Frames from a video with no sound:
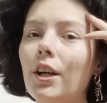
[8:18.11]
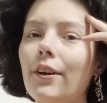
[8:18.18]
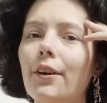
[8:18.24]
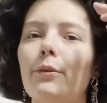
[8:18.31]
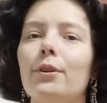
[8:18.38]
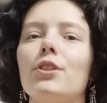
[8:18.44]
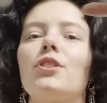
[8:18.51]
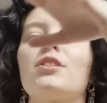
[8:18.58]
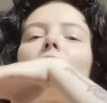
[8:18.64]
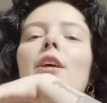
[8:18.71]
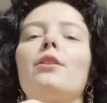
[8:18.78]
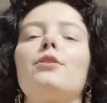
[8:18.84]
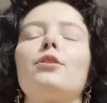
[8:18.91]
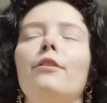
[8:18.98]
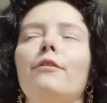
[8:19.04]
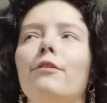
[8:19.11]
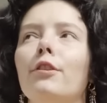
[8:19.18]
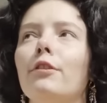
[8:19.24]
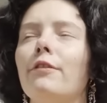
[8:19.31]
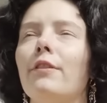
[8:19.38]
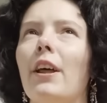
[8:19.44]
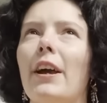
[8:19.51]
which is like the top floor
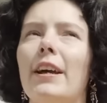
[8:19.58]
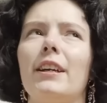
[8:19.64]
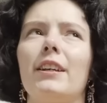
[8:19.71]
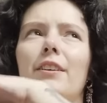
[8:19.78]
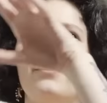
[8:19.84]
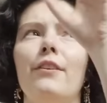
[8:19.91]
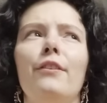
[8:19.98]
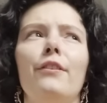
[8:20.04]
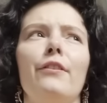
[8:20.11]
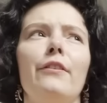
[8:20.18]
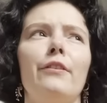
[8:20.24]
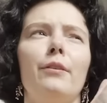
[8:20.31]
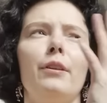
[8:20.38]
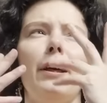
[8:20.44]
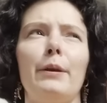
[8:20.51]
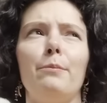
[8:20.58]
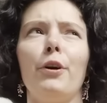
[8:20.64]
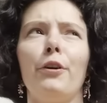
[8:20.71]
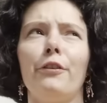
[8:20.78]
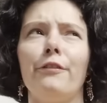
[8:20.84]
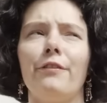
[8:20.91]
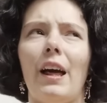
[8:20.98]
of like the
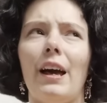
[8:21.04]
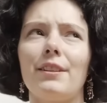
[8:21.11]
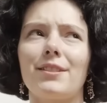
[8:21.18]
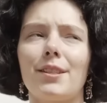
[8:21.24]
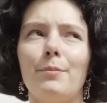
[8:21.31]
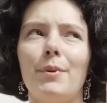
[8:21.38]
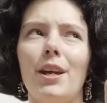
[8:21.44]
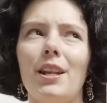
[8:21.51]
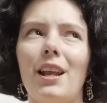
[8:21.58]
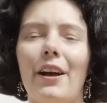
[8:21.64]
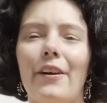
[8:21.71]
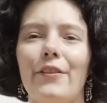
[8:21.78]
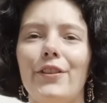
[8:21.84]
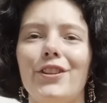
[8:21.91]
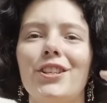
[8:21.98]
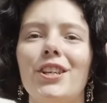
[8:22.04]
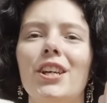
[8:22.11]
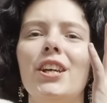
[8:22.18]
block of flats I'm in, and